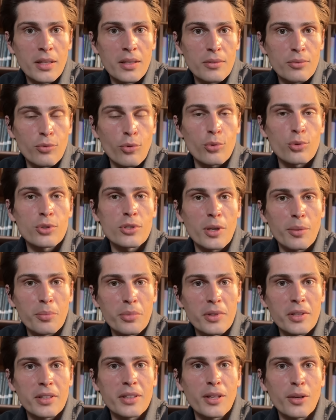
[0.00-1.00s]
for
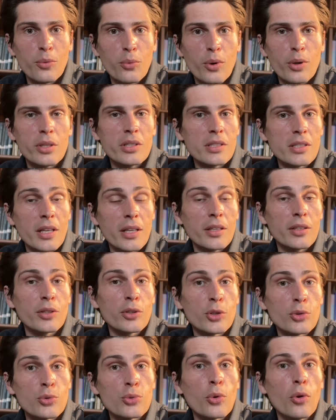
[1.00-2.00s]
something that one is not in
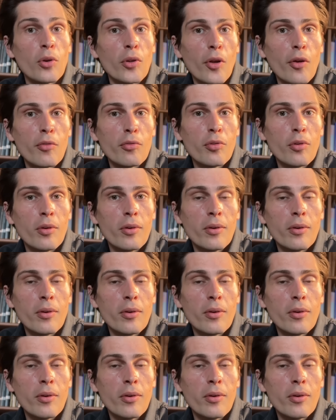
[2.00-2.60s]
control of.